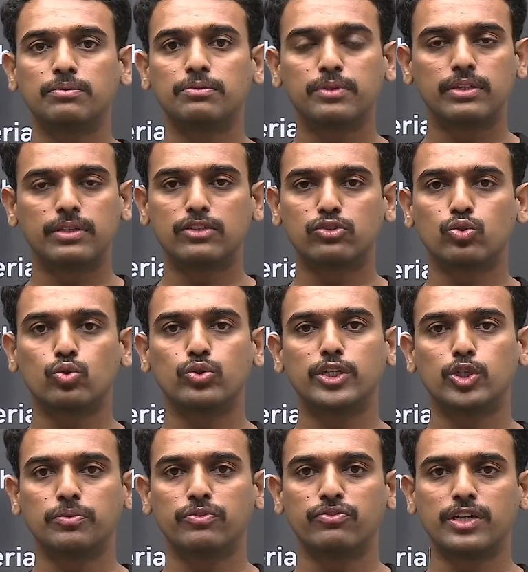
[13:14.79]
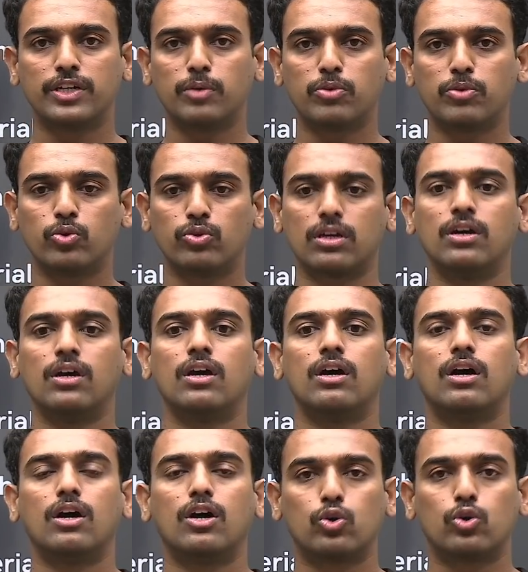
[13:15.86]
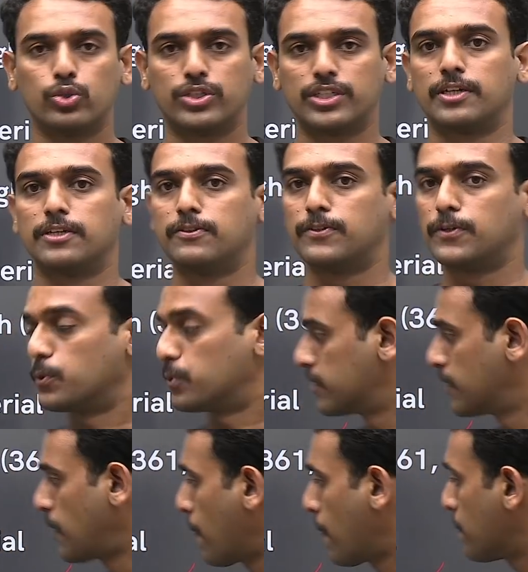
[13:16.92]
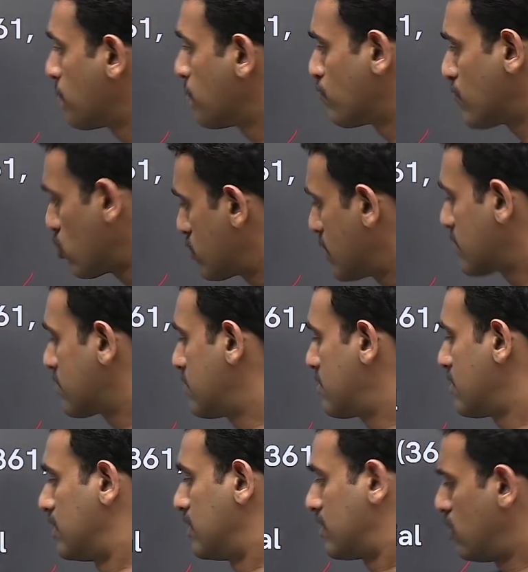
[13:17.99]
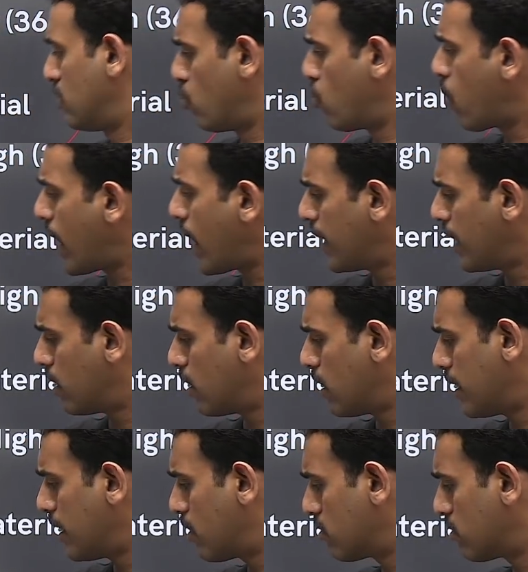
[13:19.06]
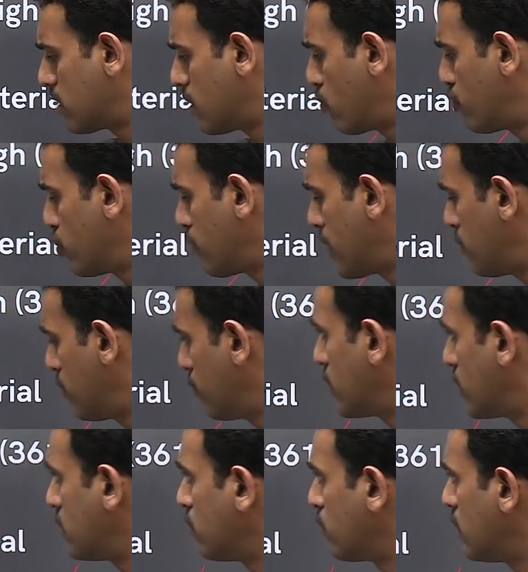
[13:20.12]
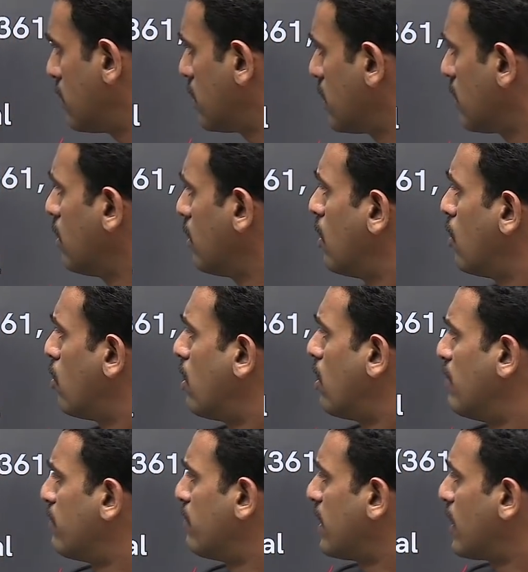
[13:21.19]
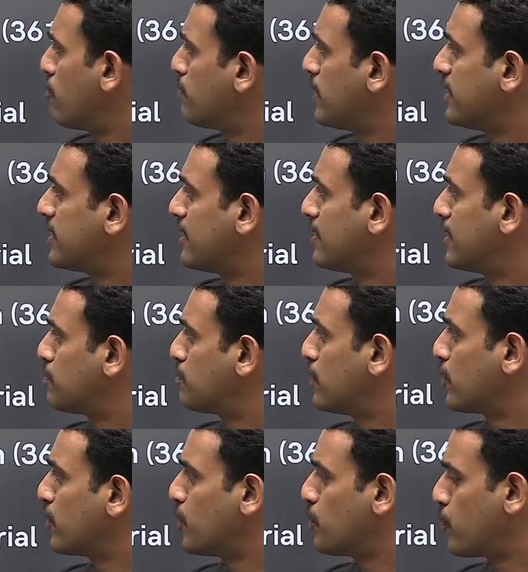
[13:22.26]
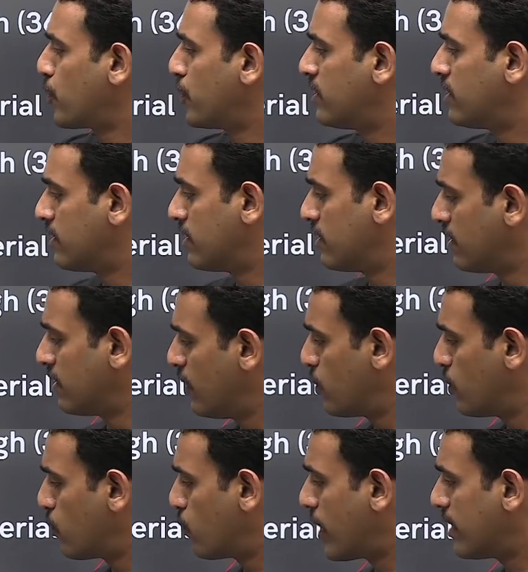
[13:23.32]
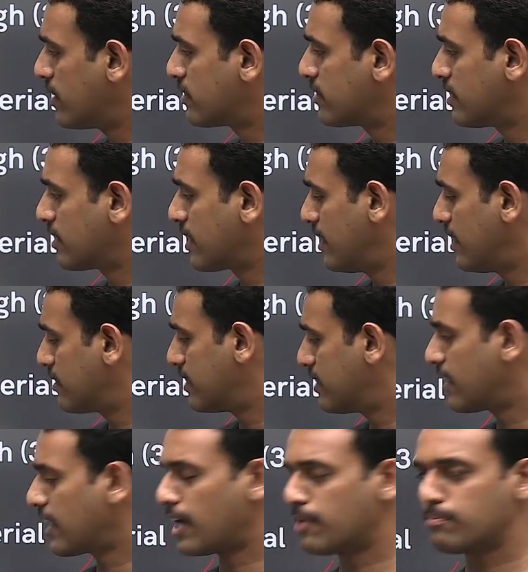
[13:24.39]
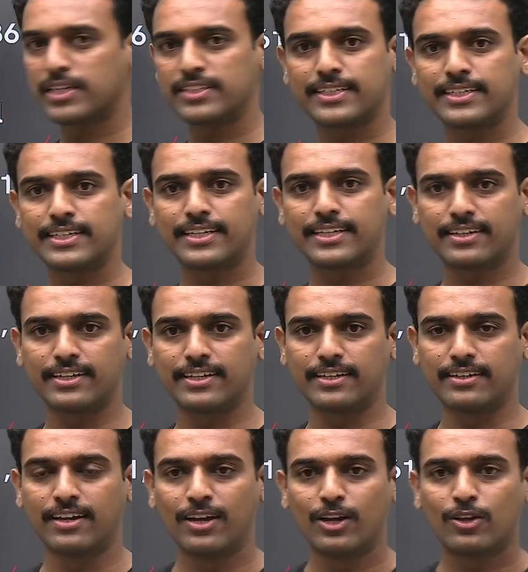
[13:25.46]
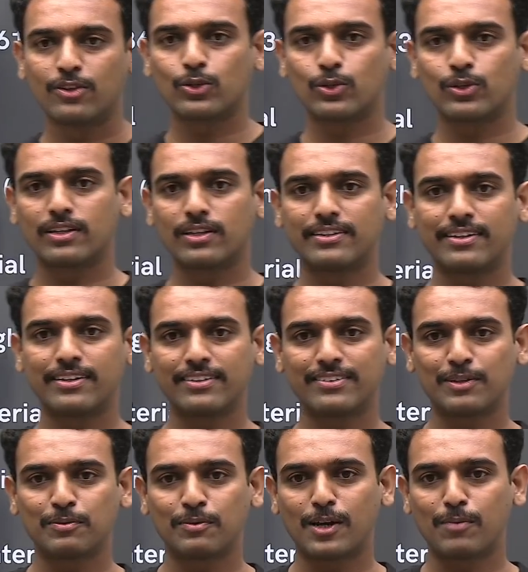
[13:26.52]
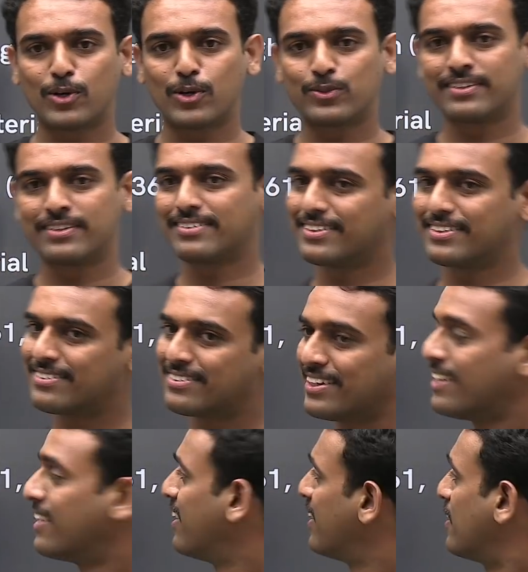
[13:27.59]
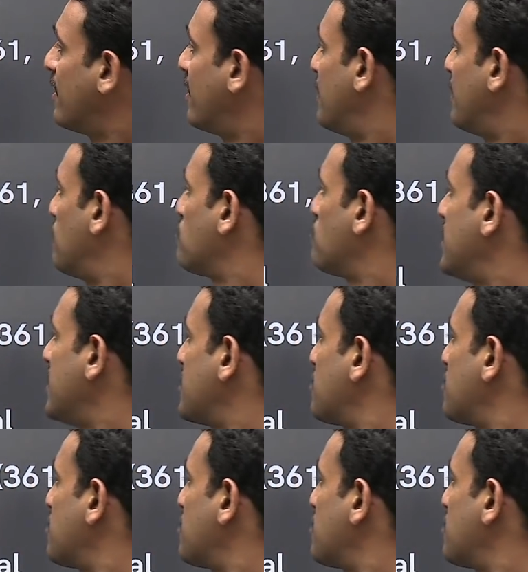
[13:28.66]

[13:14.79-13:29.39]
there's no need to be worried about coaching institutes. Now, success rate. Why? Like some of you might be wondering, when I have mentioned this particular point here, why is the case that I am mentioning it again? So the reason about this is these